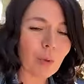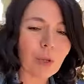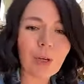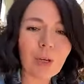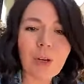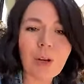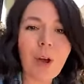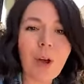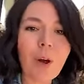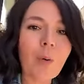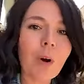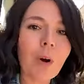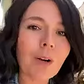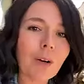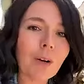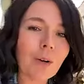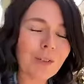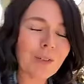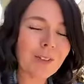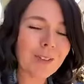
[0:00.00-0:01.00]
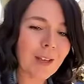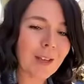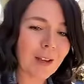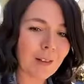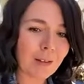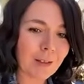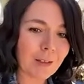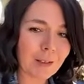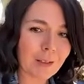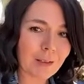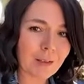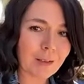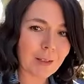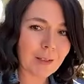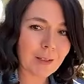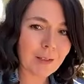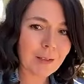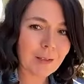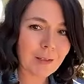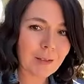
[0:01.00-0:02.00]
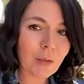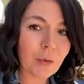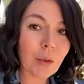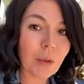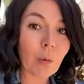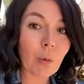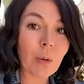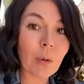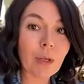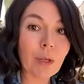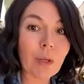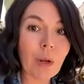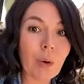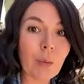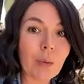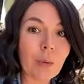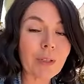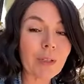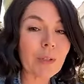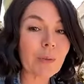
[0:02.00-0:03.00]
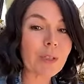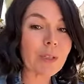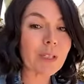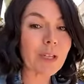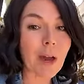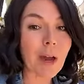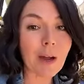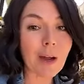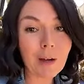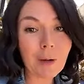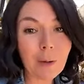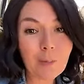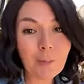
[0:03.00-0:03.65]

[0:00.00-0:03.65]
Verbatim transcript: we know our own skeletons, so that we know what to attack.